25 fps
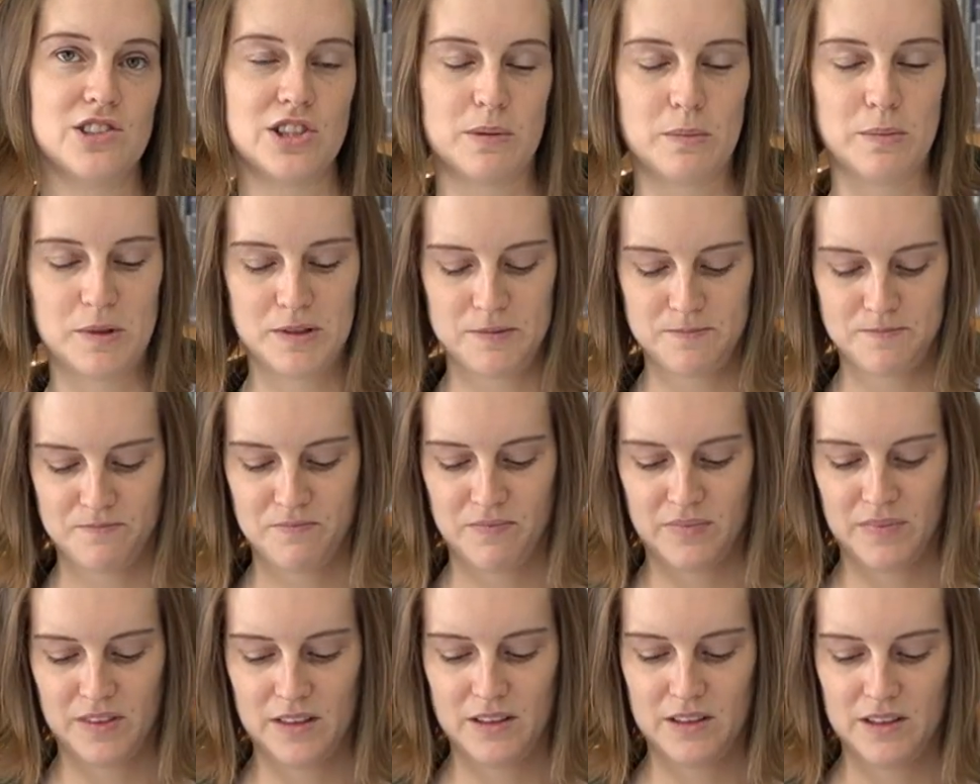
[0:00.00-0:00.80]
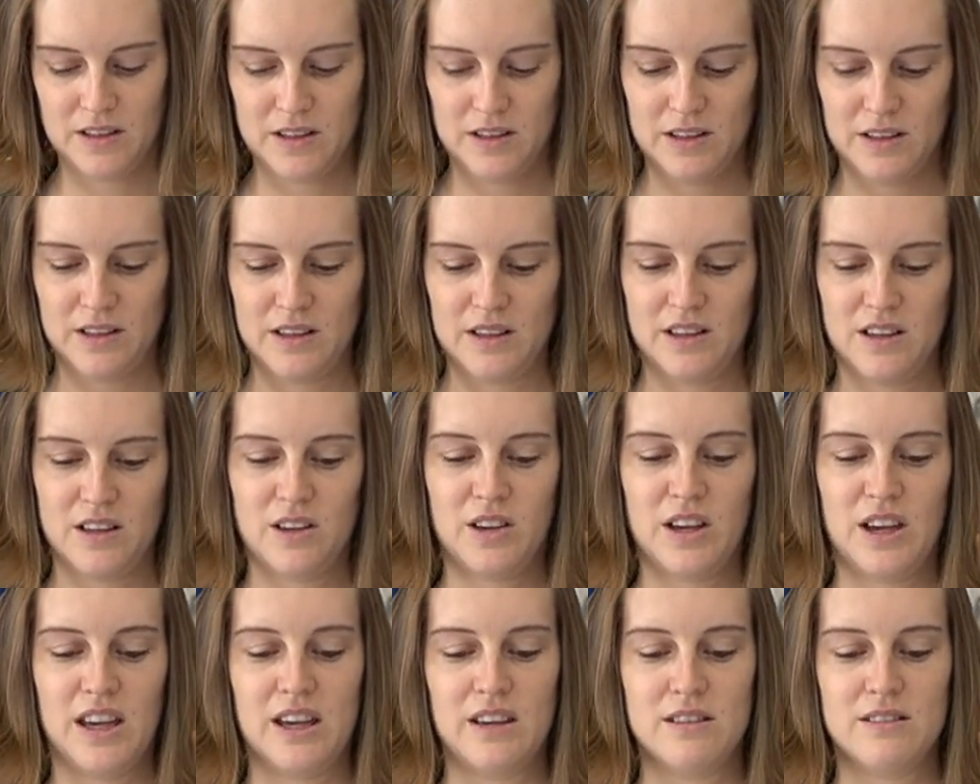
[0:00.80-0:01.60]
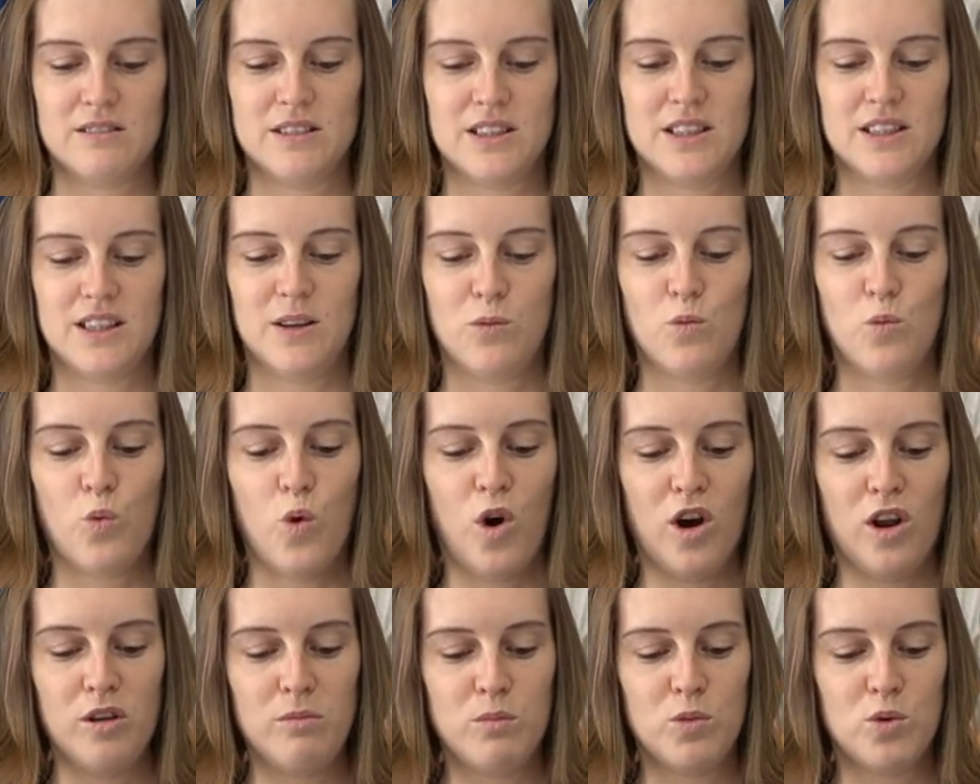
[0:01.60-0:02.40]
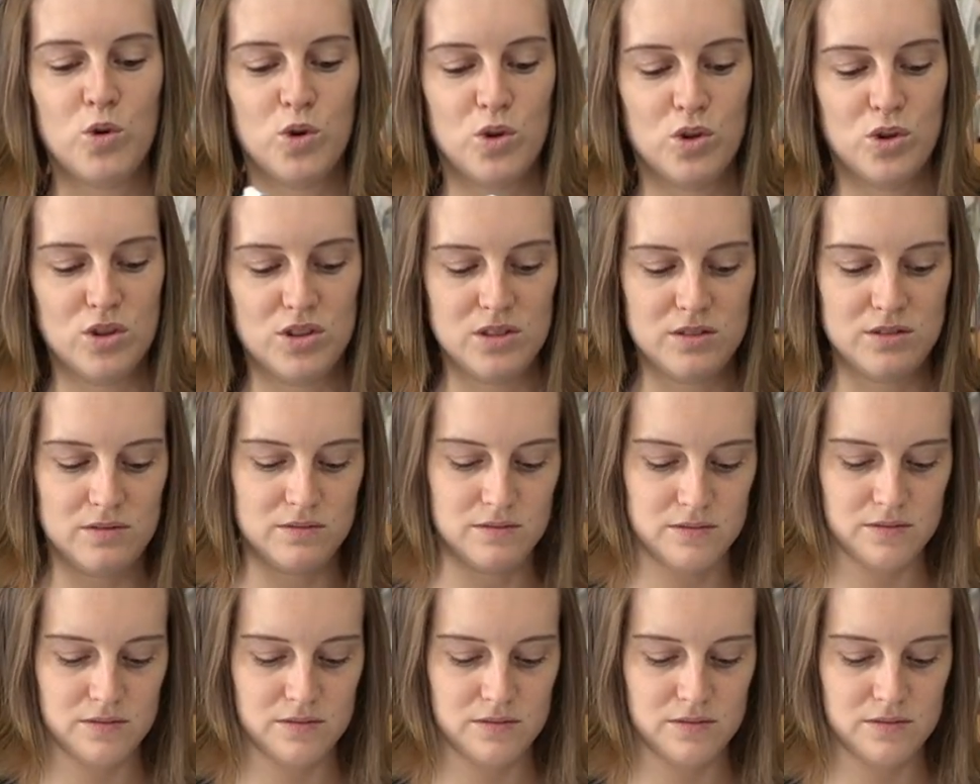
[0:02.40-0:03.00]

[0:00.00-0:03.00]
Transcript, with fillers: ship it. Okay, and then one more.